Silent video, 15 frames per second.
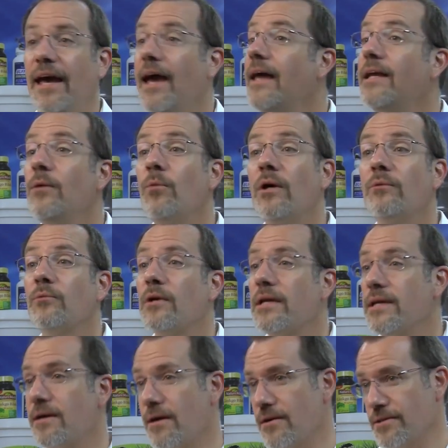Anyone
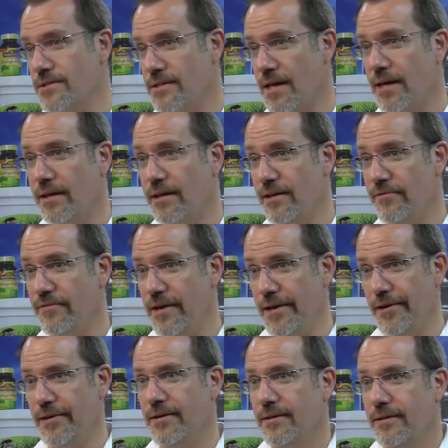running cartons on a
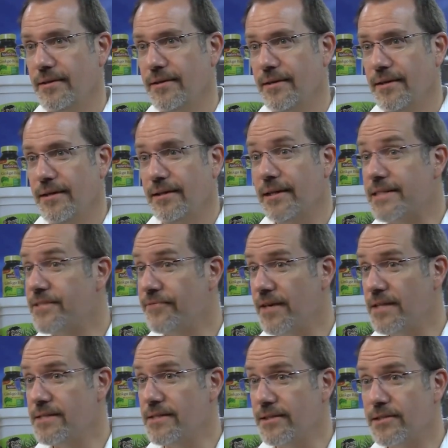conveyor. Let's
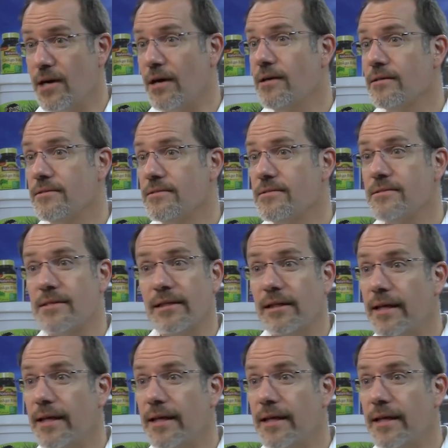face it, cartons and